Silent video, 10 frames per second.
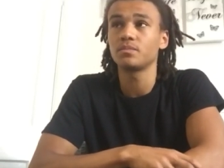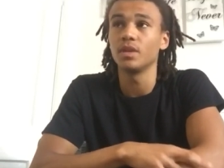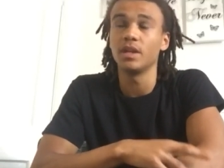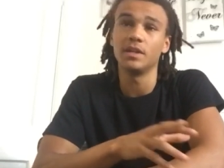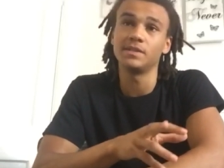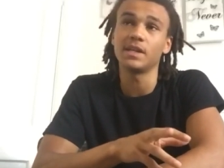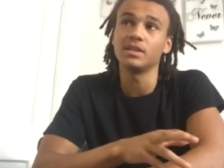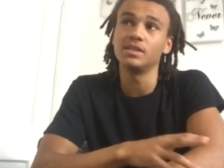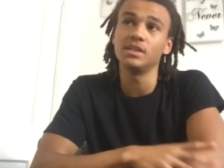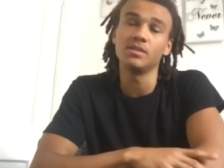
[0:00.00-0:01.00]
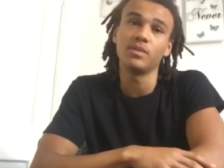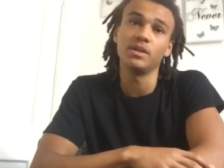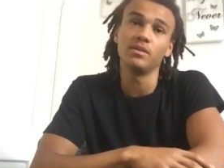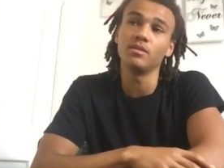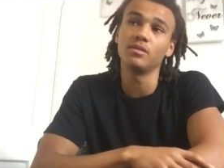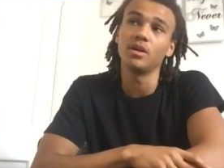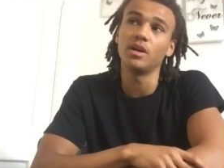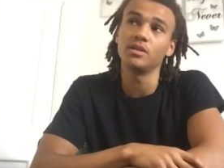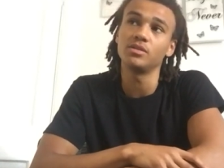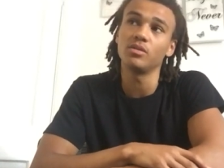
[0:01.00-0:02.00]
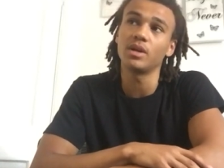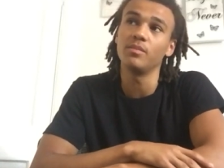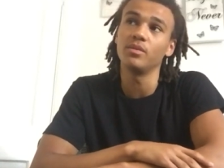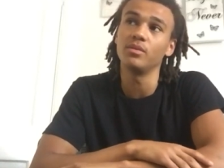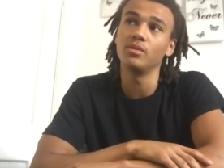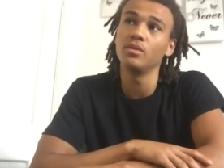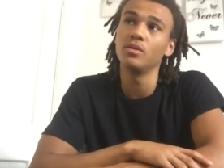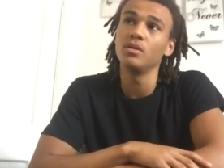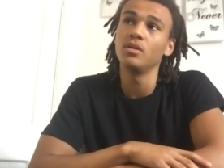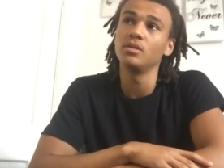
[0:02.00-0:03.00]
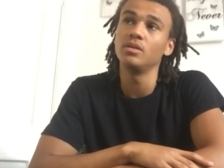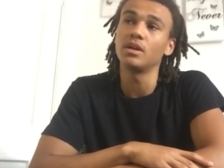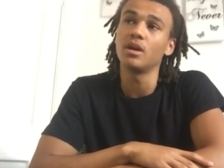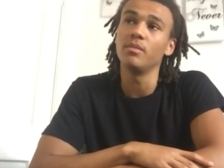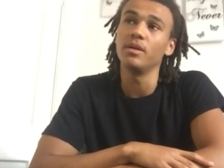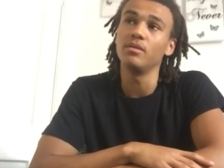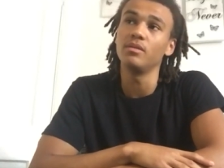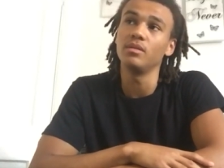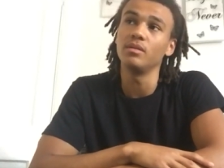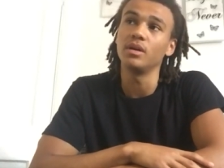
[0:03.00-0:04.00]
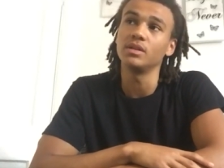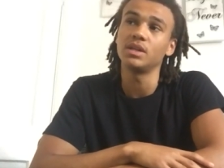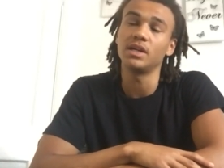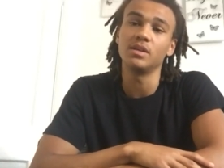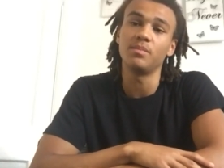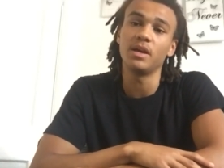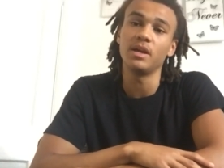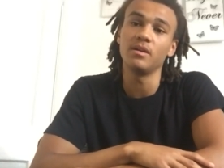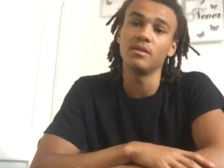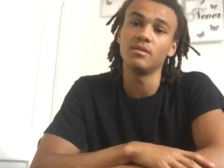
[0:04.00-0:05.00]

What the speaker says: And in the second season, when Sol Campbell did come in, I started to play